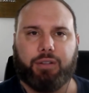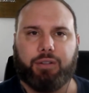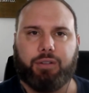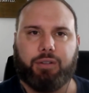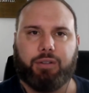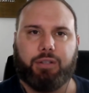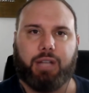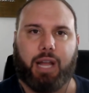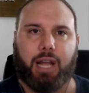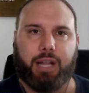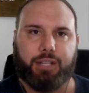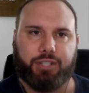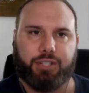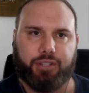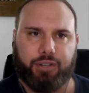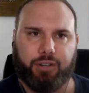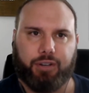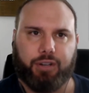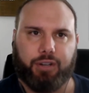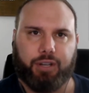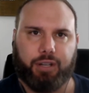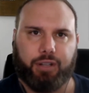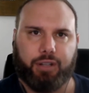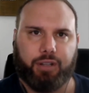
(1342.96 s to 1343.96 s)

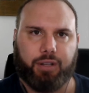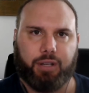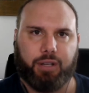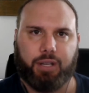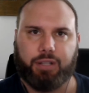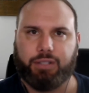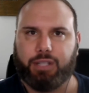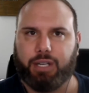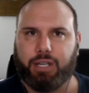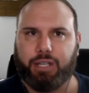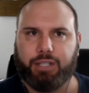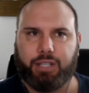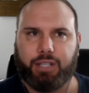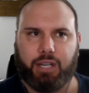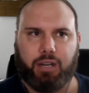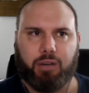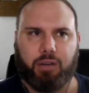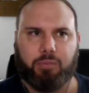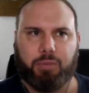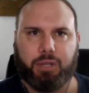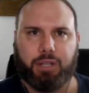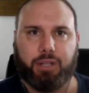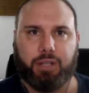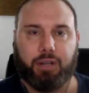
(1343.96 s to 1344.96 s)
denser in the city
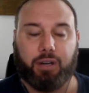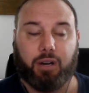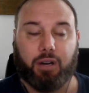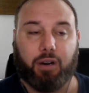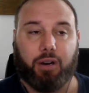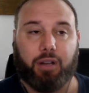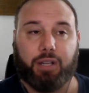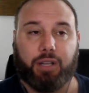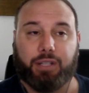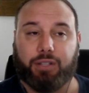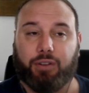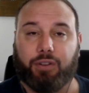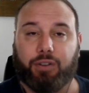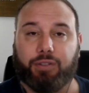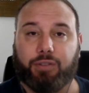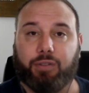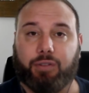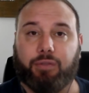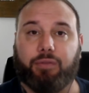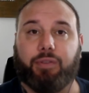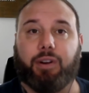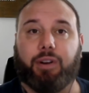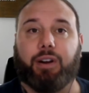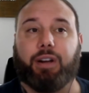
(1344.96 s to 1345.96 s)
center but there it's
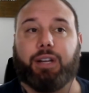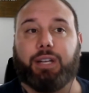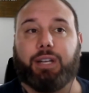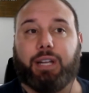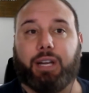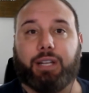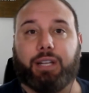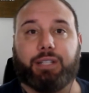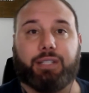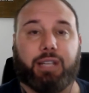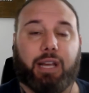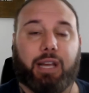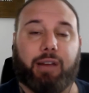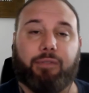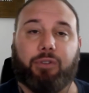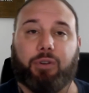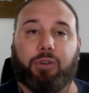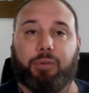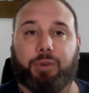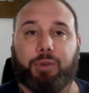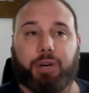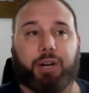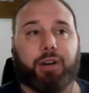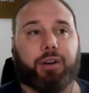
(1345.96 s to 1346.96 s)
also very dense
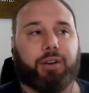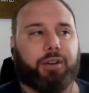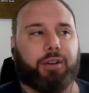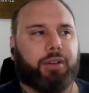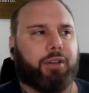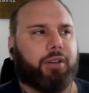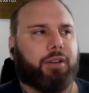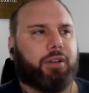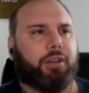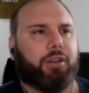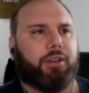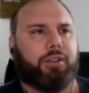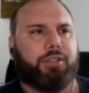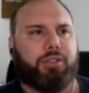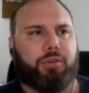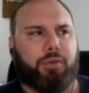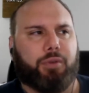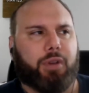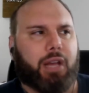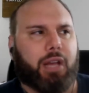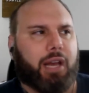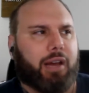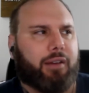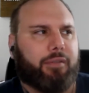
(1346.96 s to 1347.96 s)
everywhere so
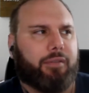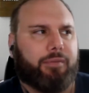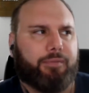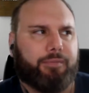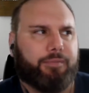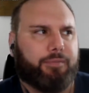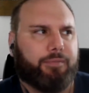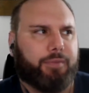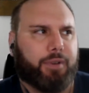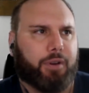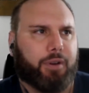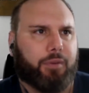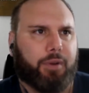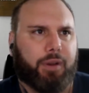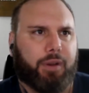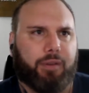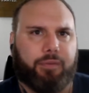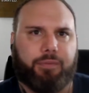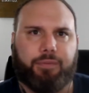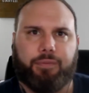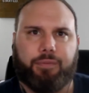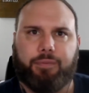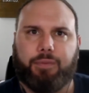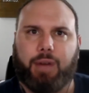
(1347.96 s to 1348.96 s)
we hmm. have you know we
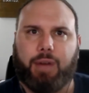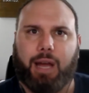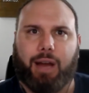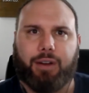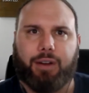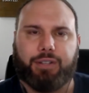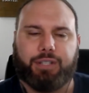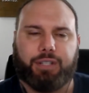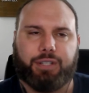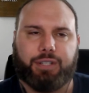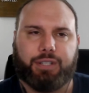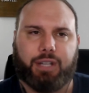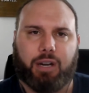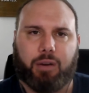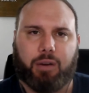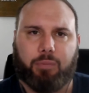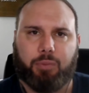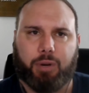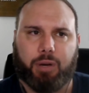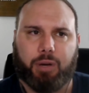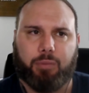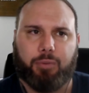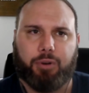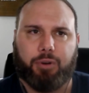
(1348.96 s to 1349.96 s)
have houses that are
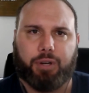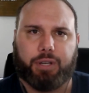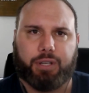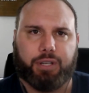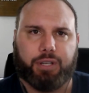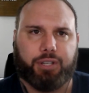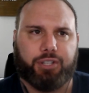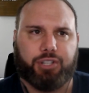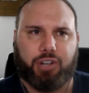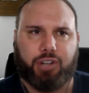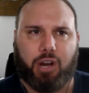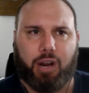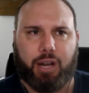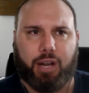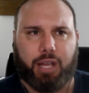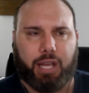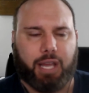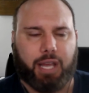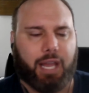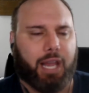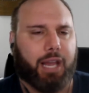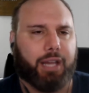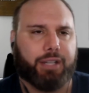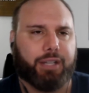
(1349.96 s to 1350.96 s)
pre-booked in
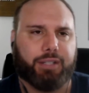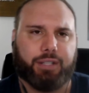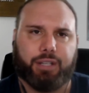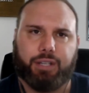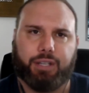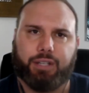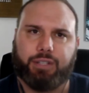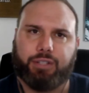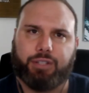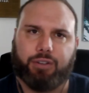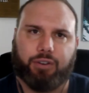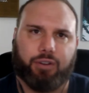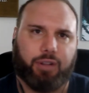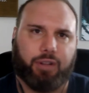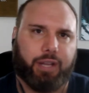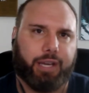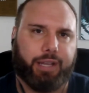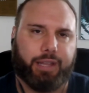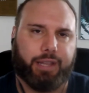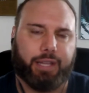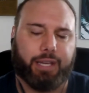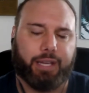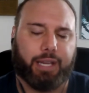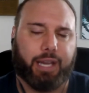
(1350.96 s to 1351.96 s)
shawnee kansas or
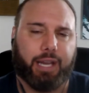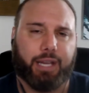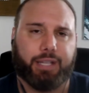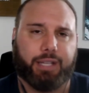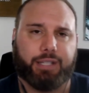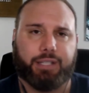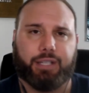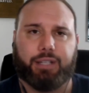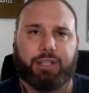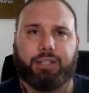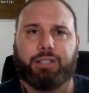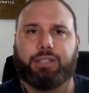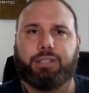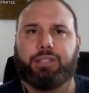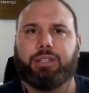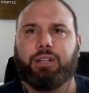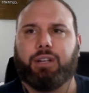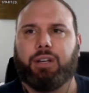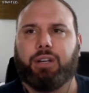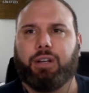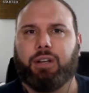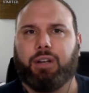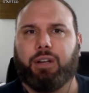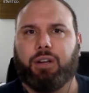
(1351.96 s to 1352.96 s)
olathe
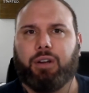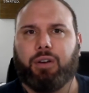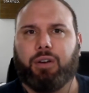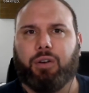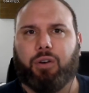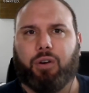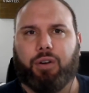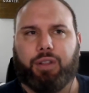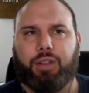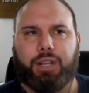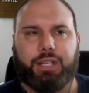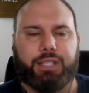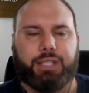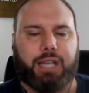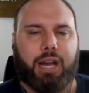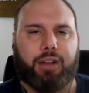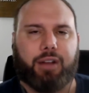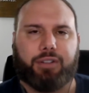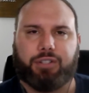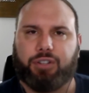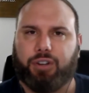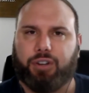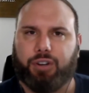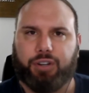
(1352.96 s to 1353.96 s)
kansas or these
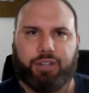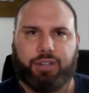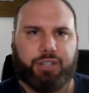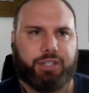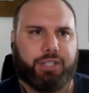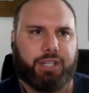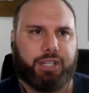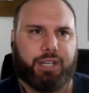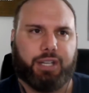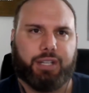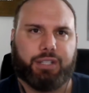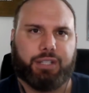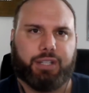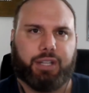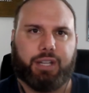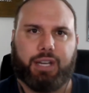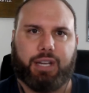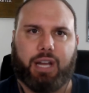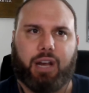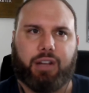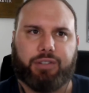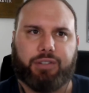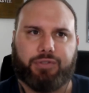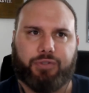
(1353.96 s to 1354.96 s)
outskirts cities in the
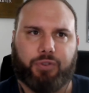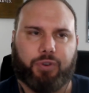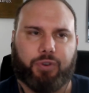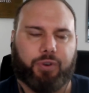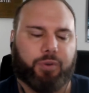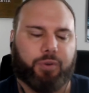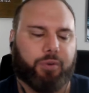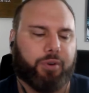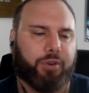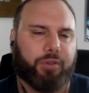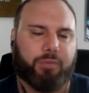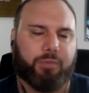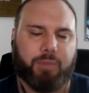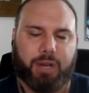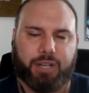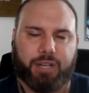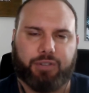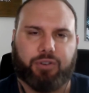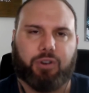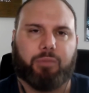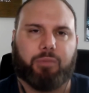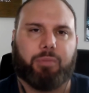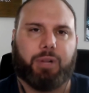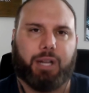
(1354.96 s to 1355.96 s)
dallas fort worth
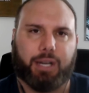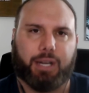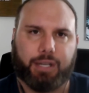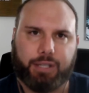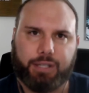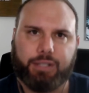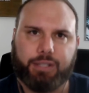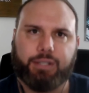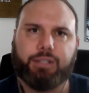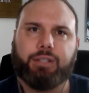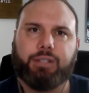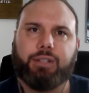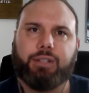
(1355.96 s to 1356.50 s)
metroplex